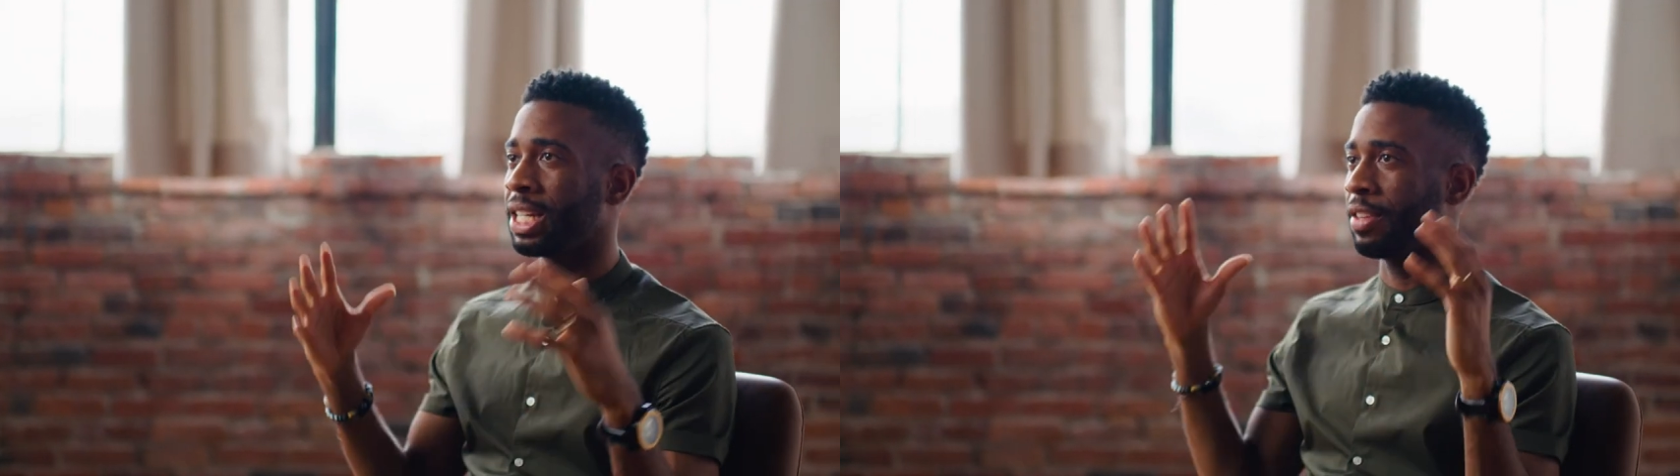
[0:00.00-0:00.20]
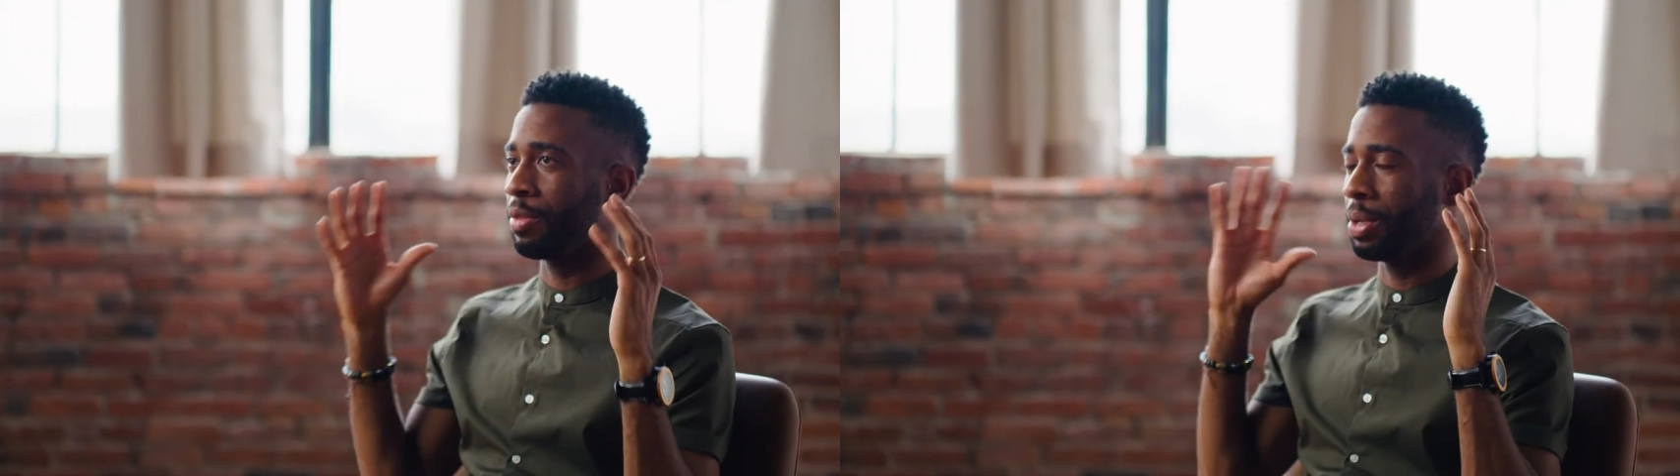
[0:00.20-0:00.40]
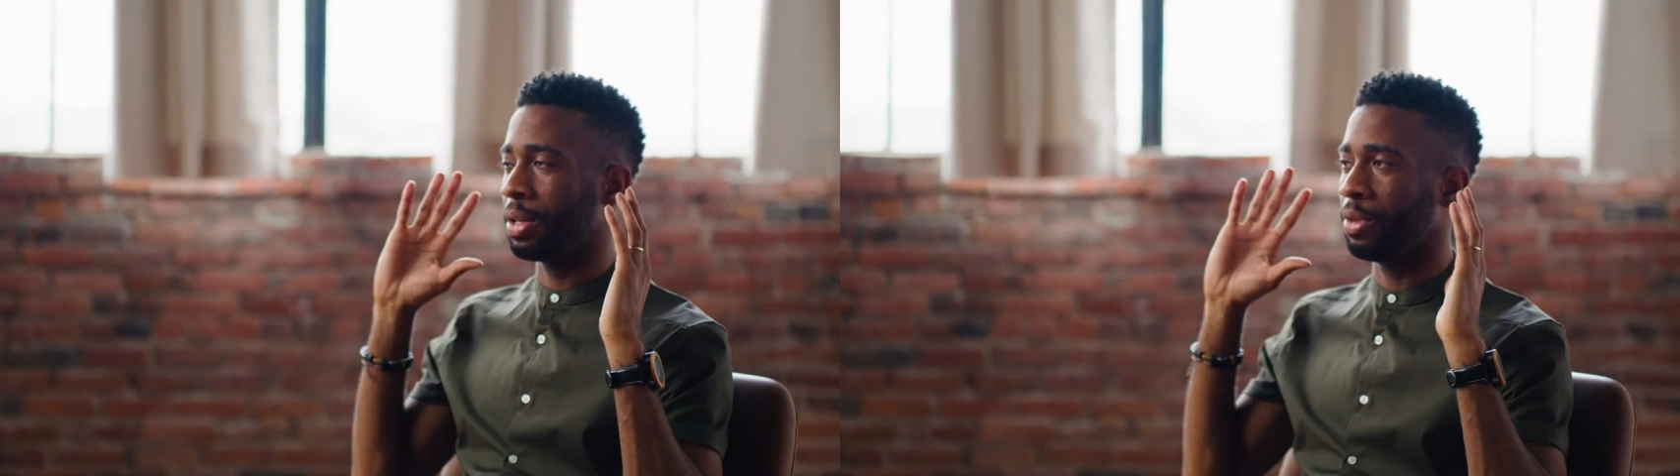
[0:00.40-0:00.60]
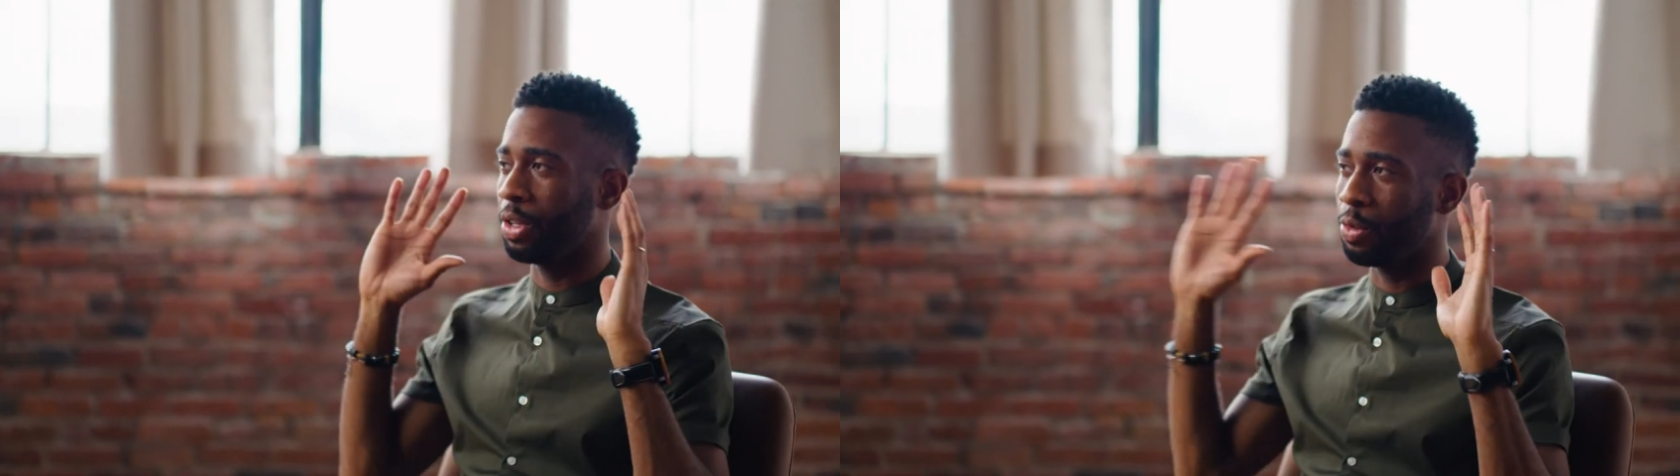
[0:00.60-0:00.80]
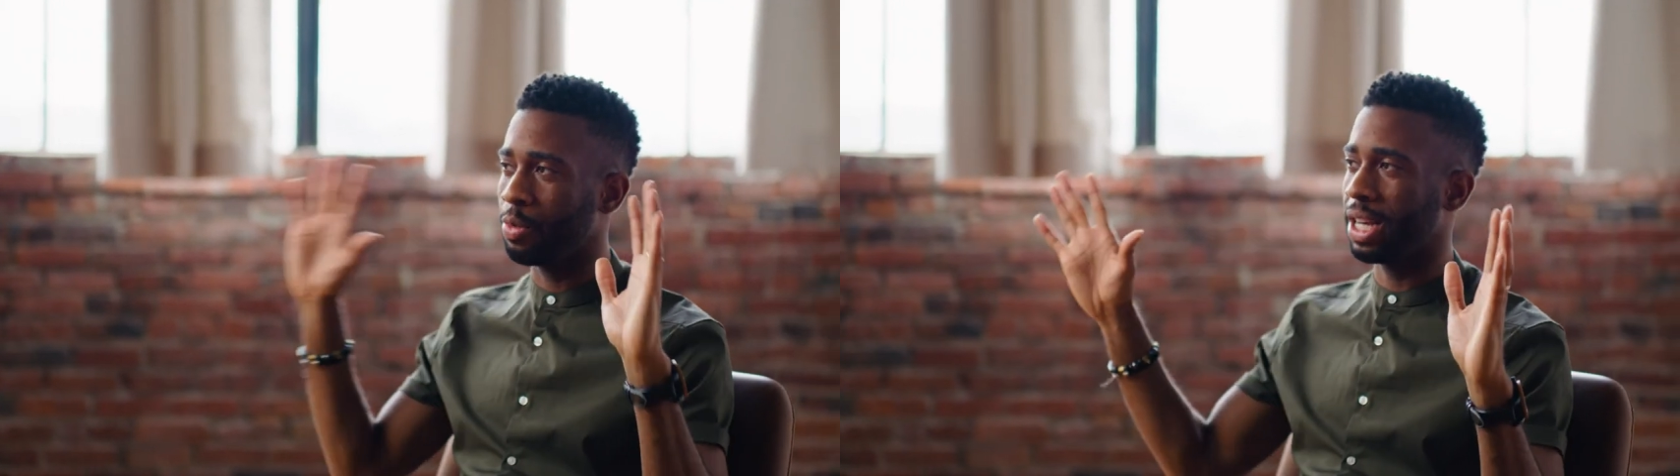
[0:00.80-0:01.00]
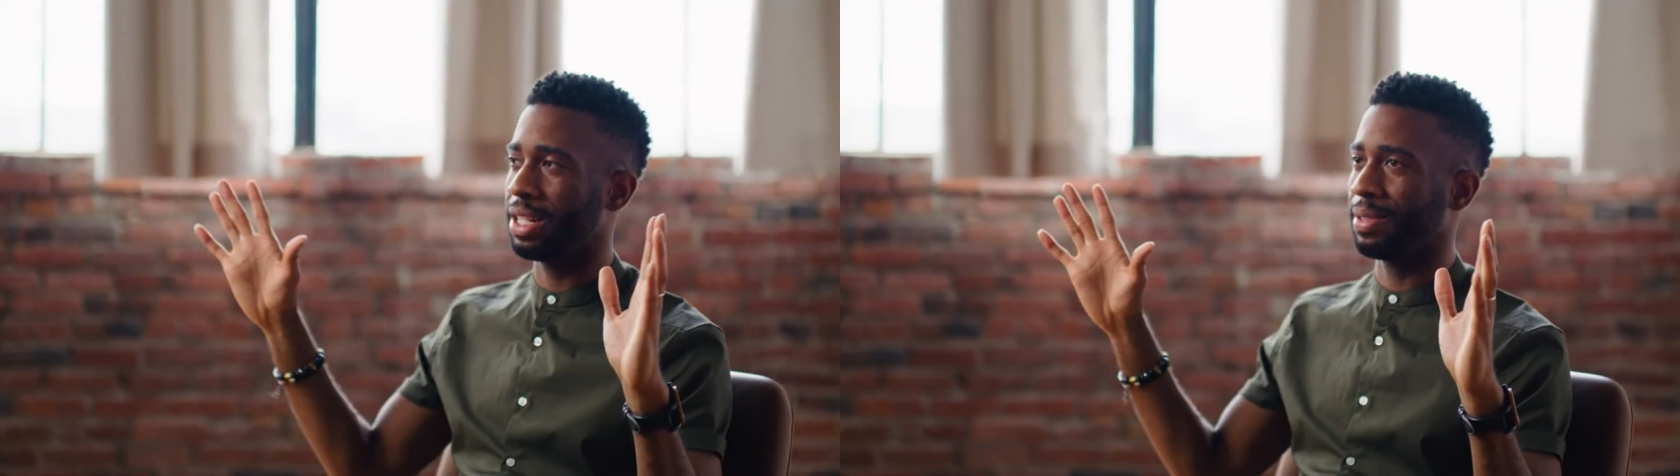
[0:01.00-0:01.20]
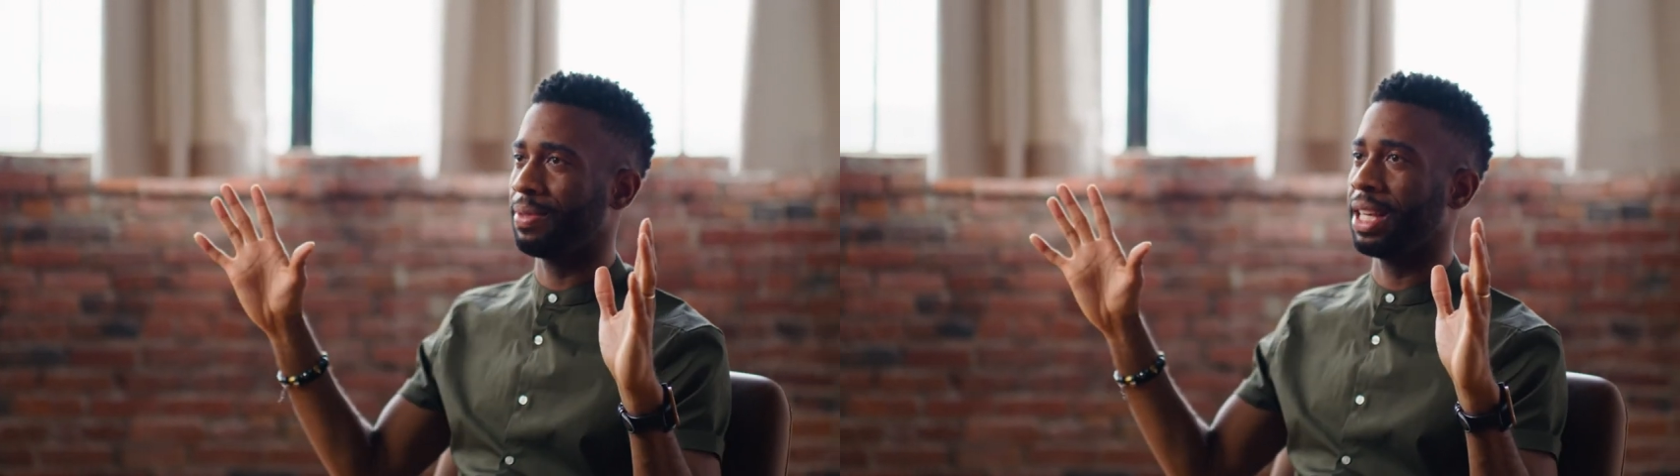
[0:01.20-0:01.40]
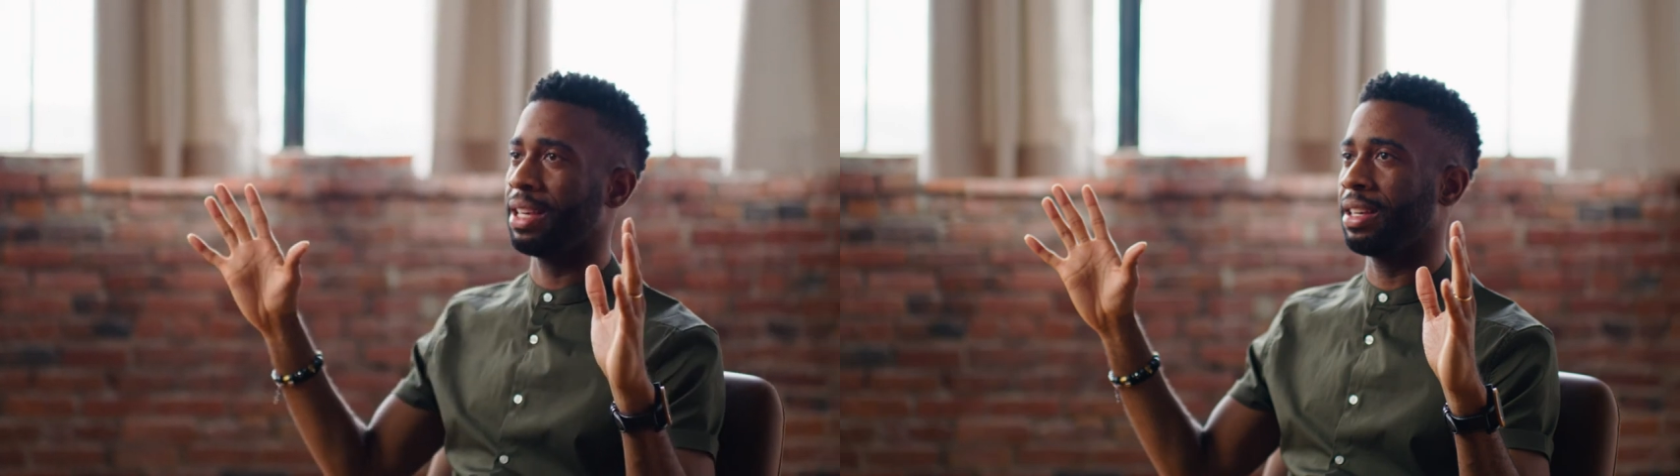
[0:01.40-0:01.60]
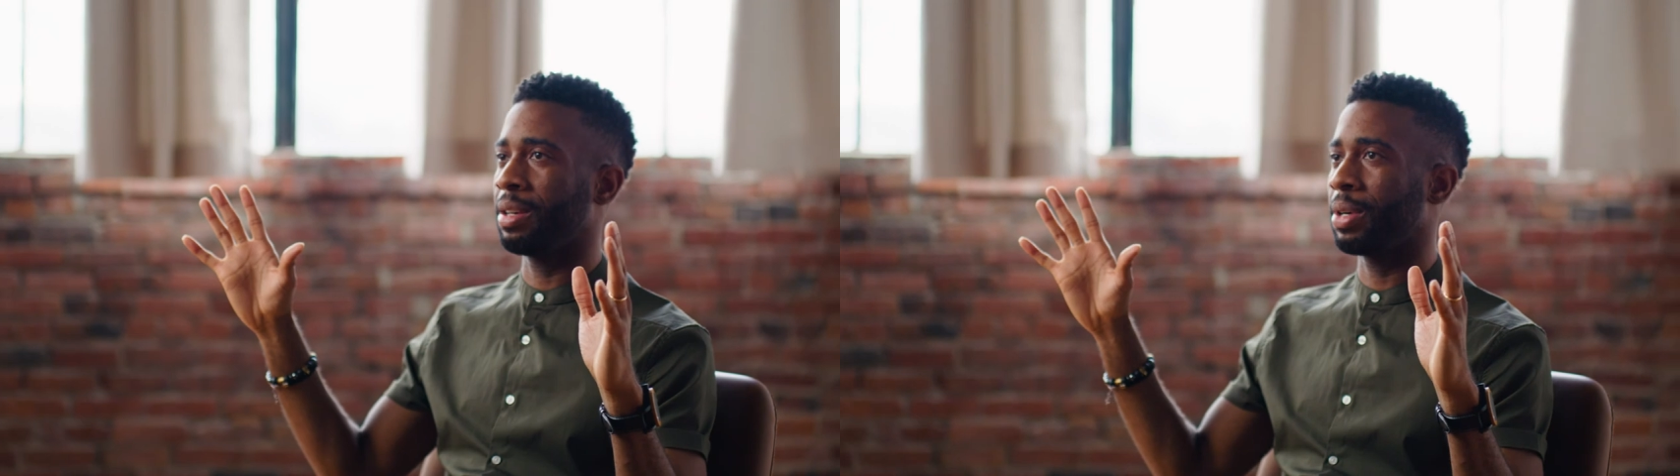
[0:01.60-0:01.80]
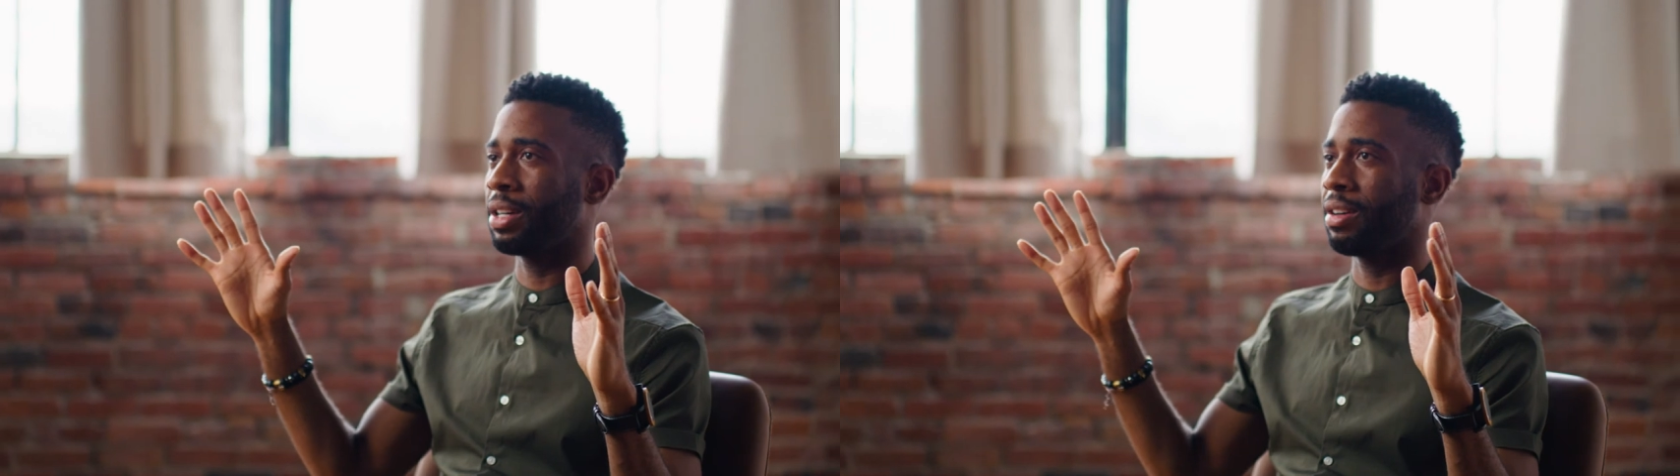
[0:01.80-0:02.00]
giving me new ways of thinking
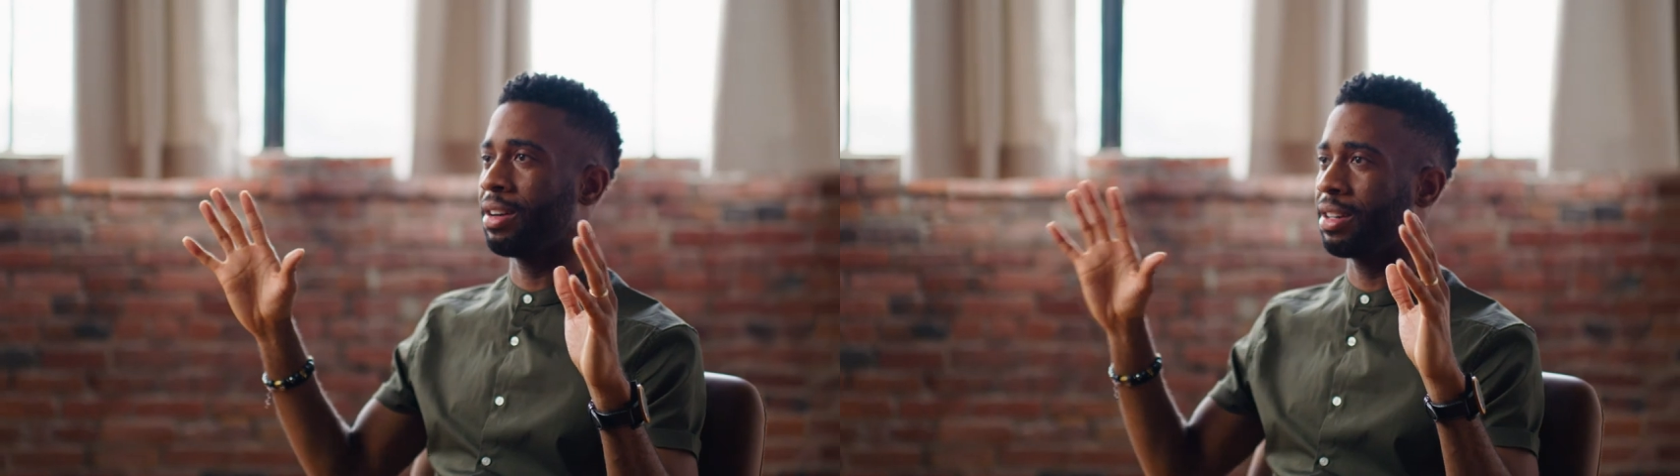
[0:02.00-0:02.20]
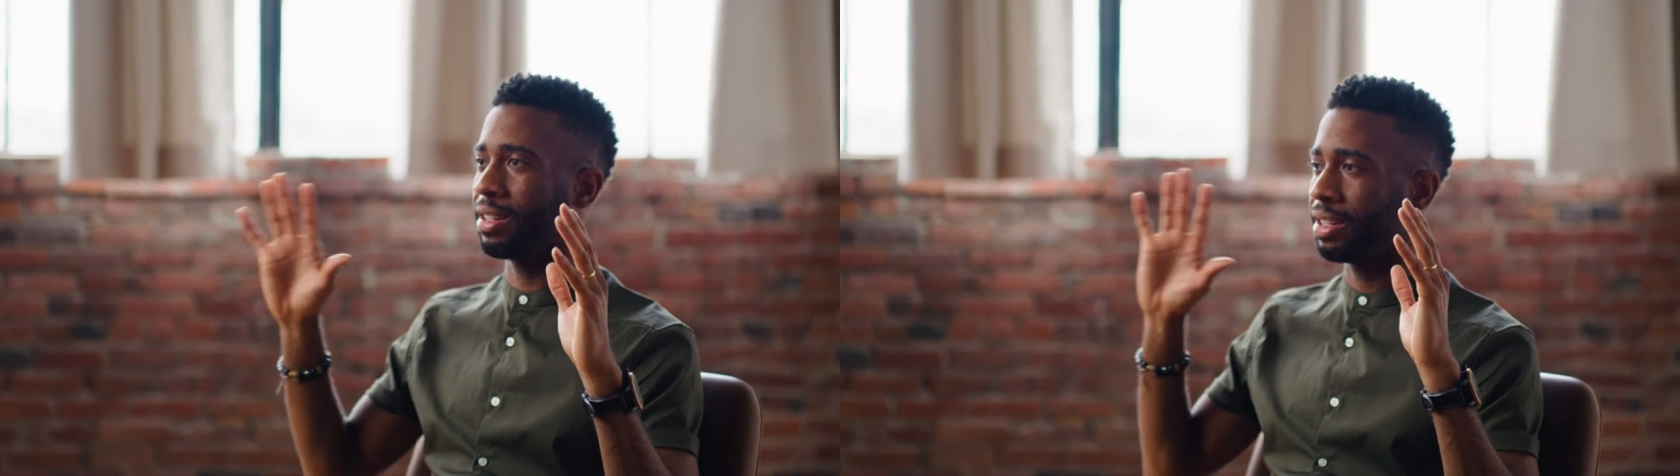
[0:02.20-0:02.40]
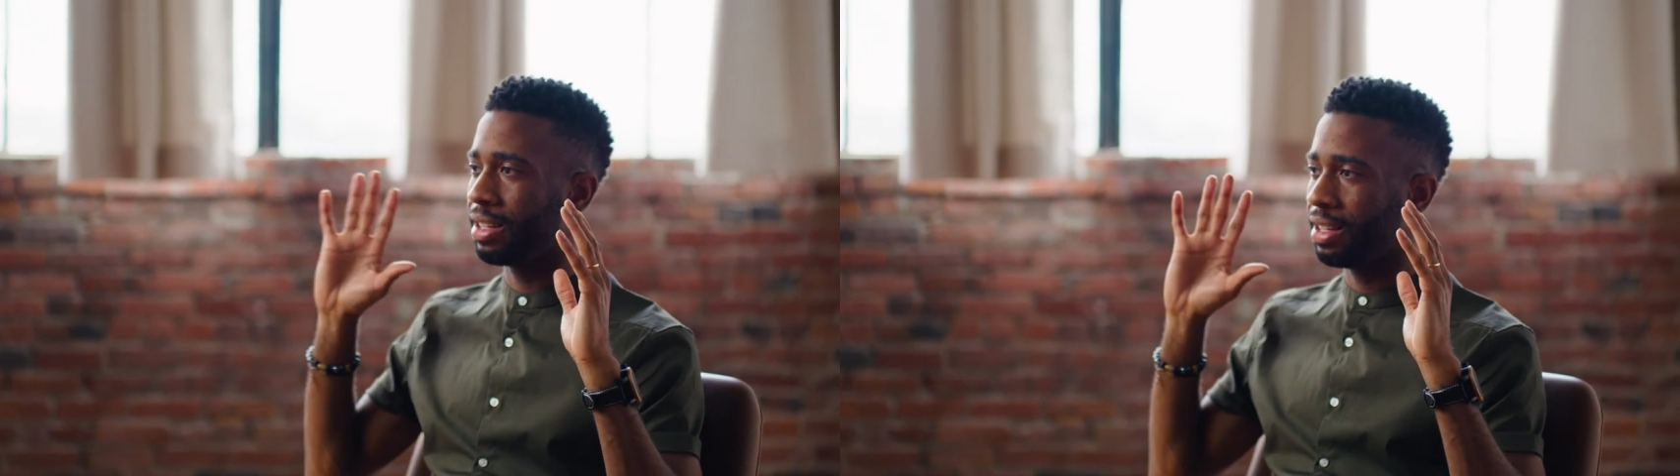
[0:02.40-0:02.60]
about art